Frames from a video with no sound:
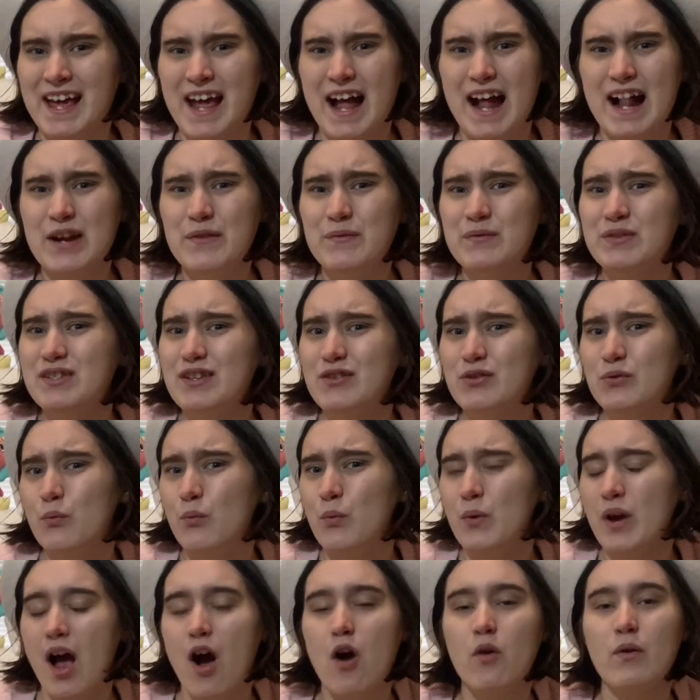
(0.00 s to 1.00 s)
And it was this,
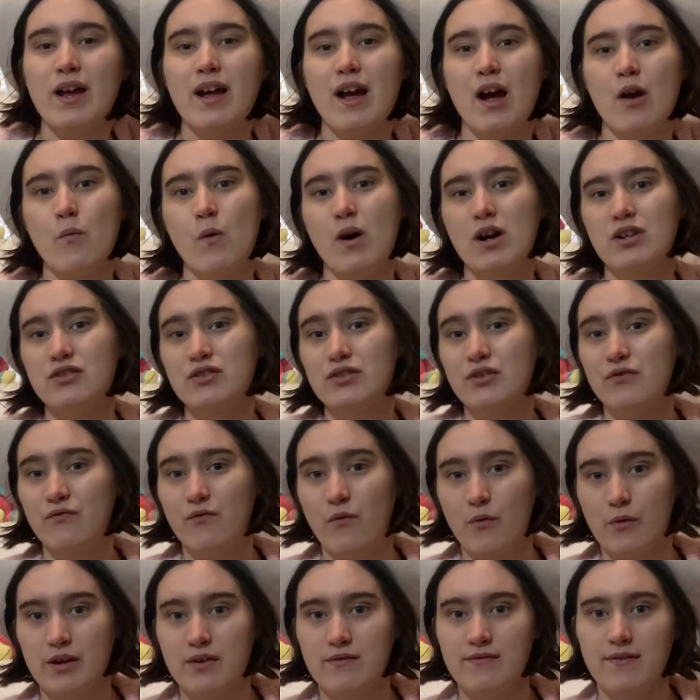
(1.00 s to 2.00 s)
okay, I watched a
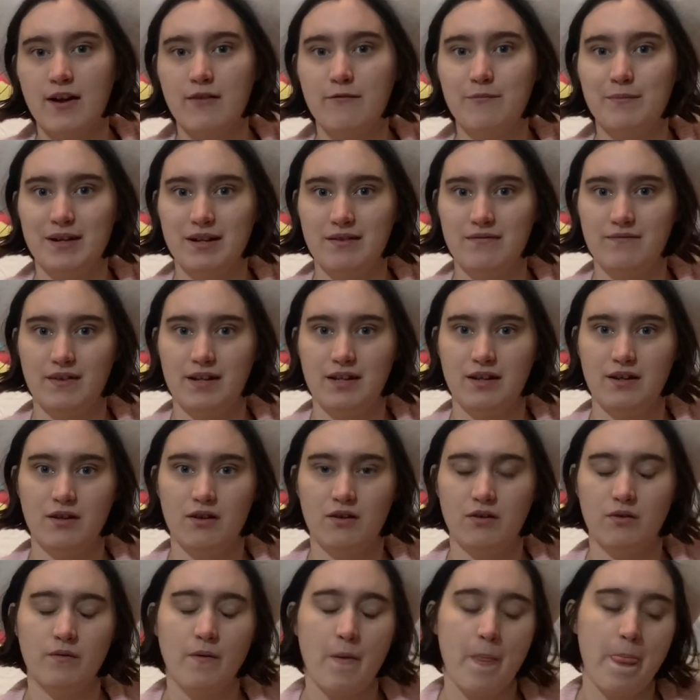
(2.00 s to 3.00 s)
45-minute
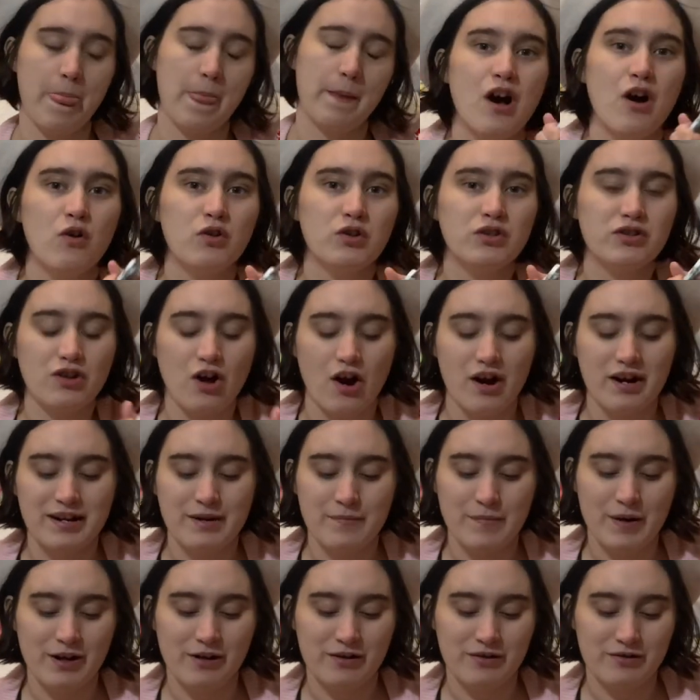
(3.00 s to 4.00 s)
video talking
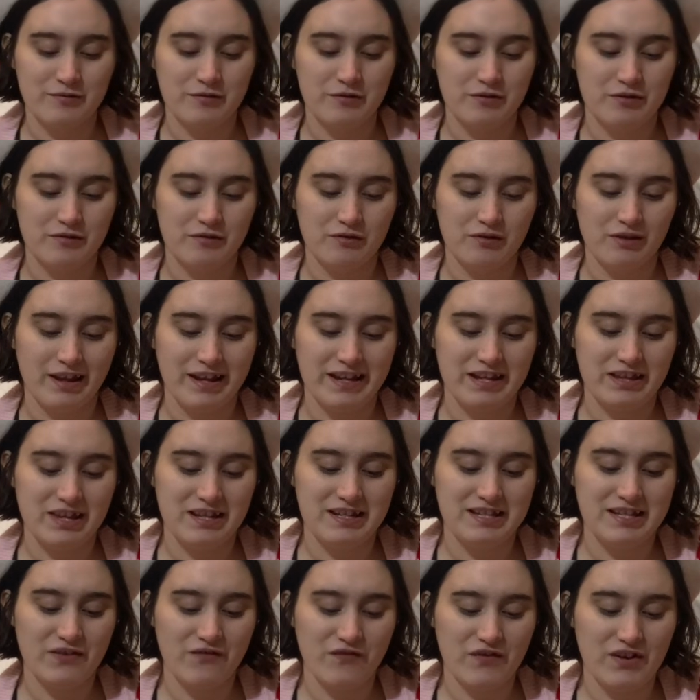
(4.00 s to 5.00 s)
about like the
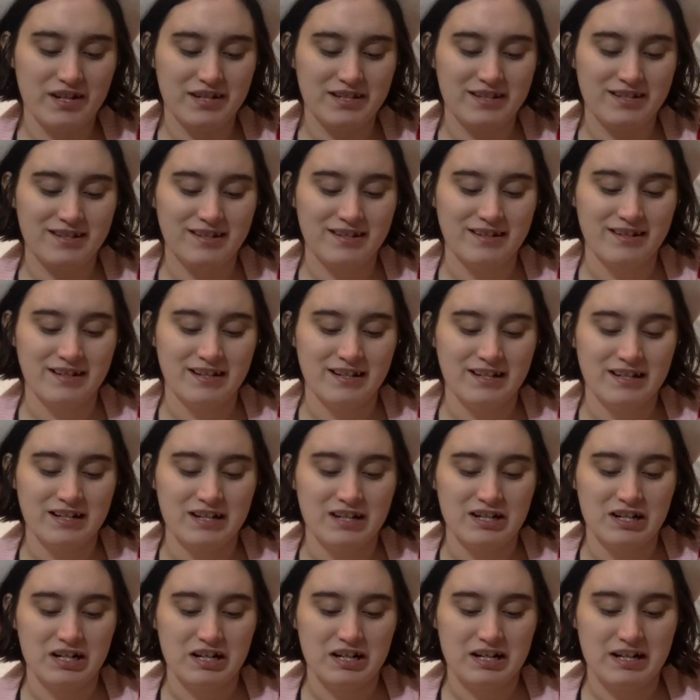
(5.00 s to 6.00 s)
different
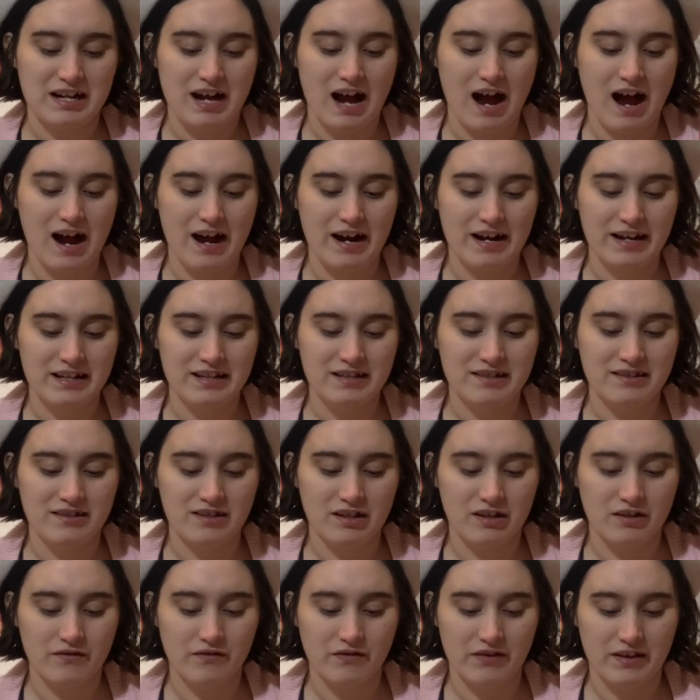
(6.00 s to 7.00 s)
kinds
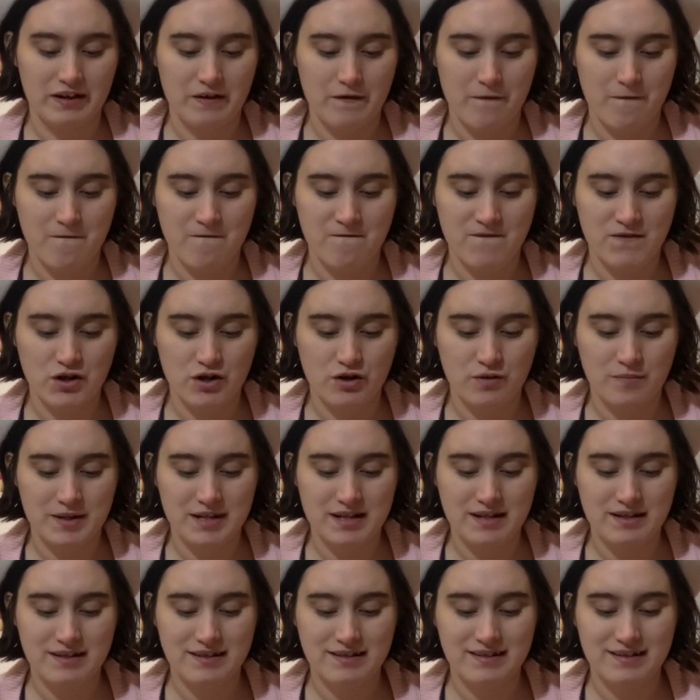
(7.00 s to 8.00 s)
of like
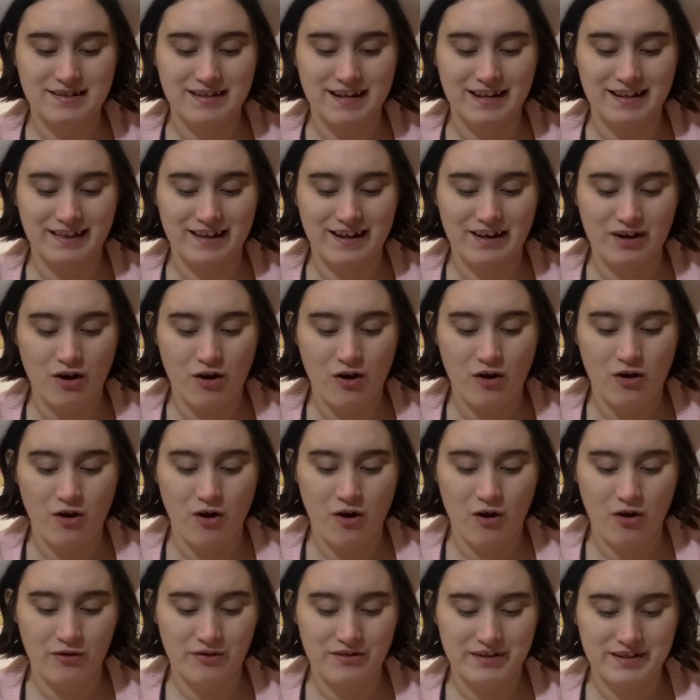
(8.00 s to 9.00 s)
Furbies and like
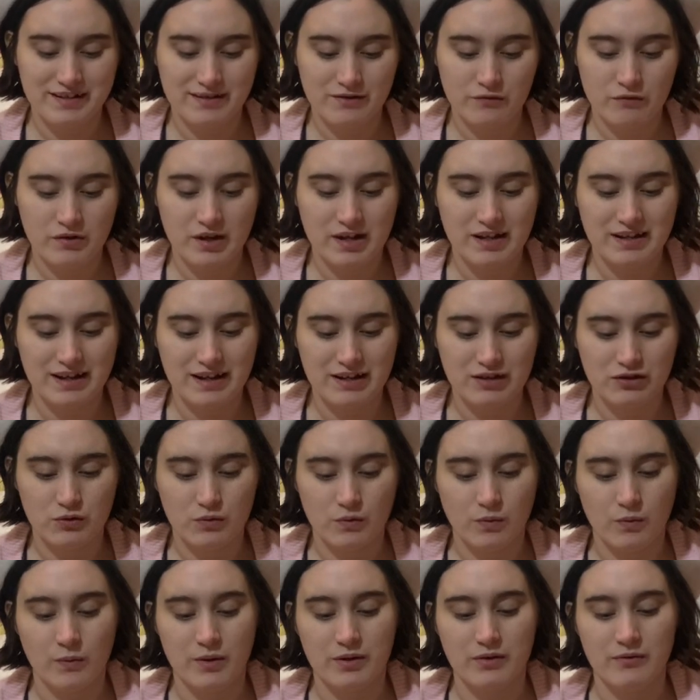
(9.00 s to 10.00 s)
all the, in case you
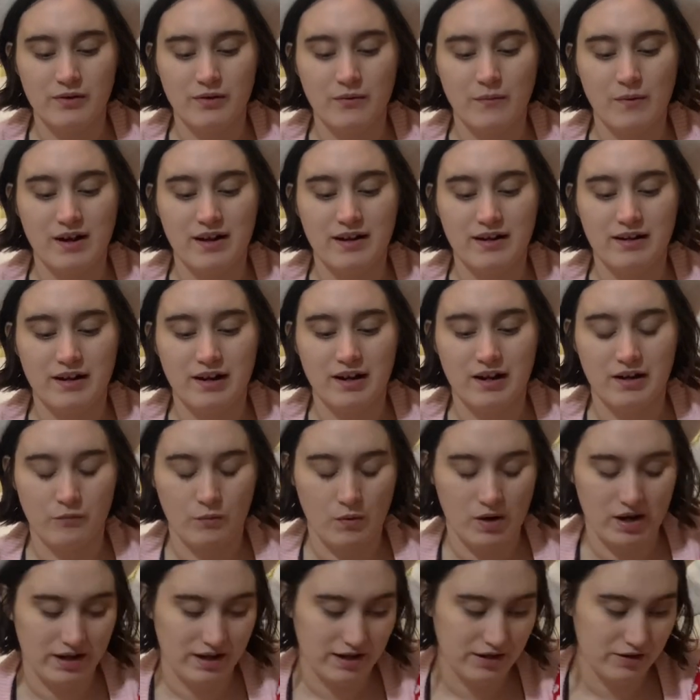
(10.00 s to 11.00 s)
were wondering why
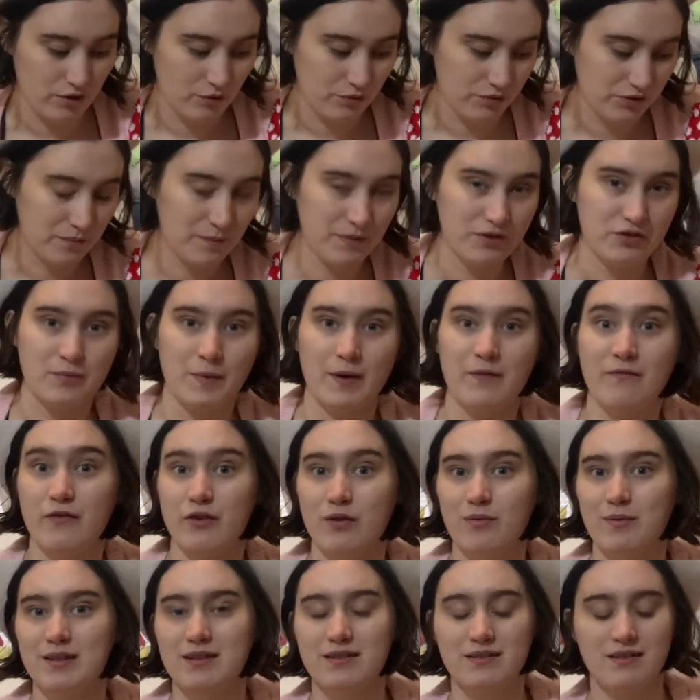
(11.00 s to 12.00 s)
I know so much about
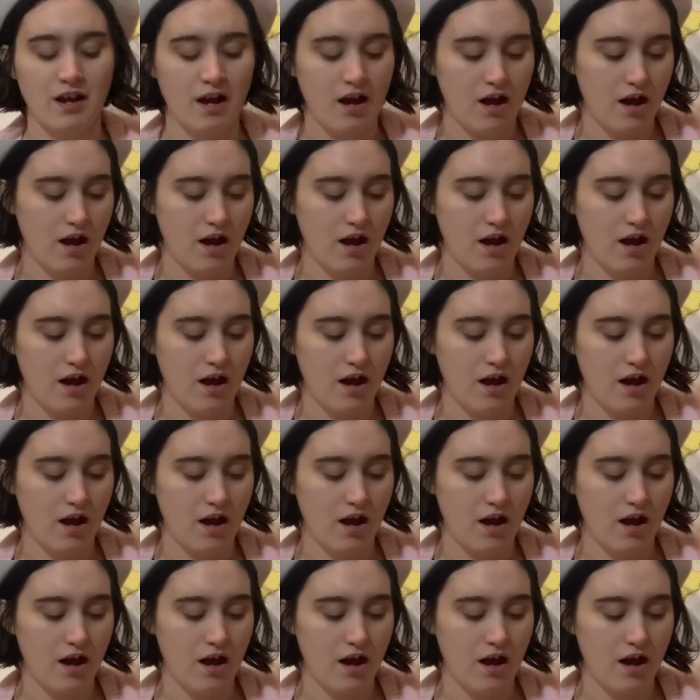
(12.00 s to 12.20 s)
Furbies.